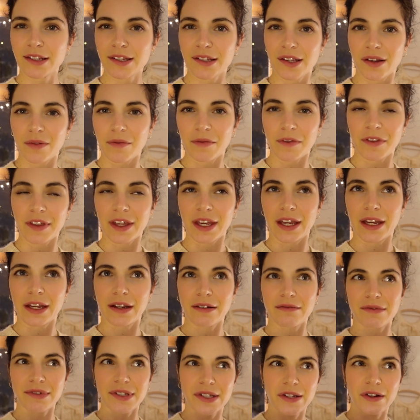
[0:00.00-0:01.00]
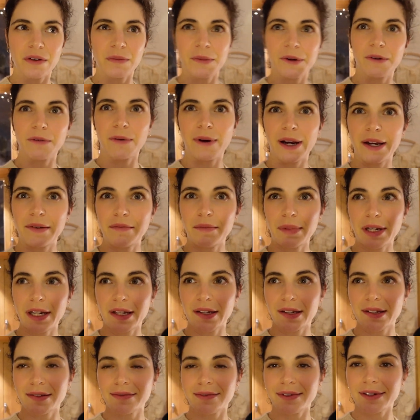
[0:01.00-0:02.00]
something. So I'm quite
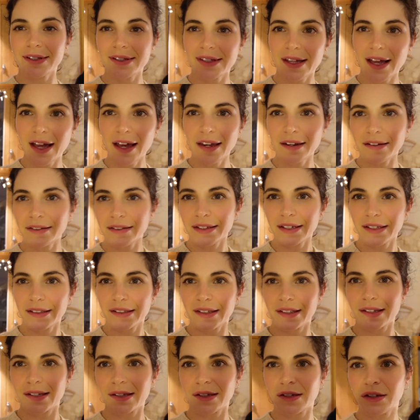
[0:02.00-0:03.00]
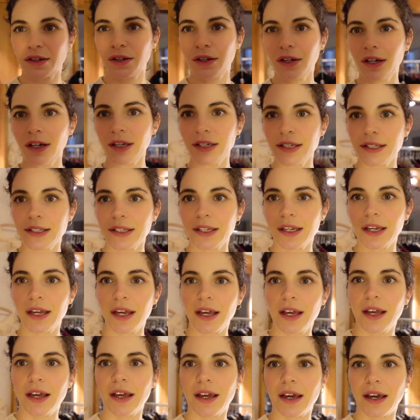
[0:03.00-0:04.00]
pleased with that. I think that's good.
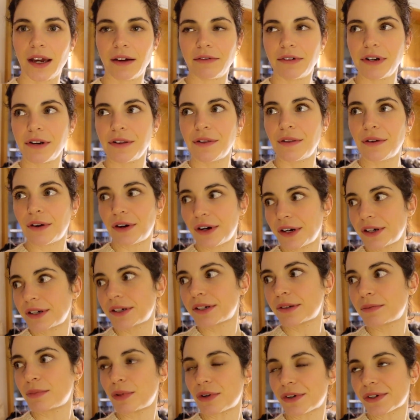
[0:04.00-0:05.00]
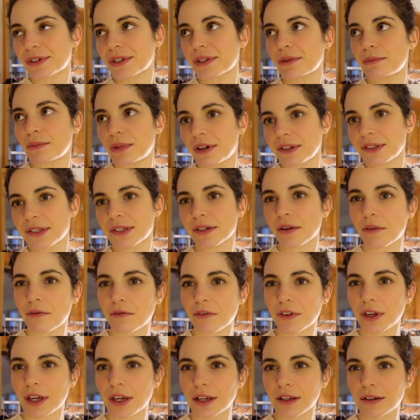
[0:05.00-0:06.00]
Every 3rd person bought
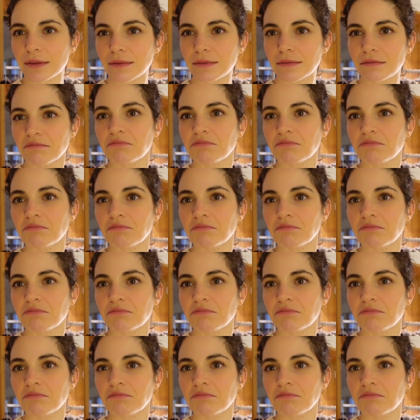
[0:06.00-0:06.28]
something.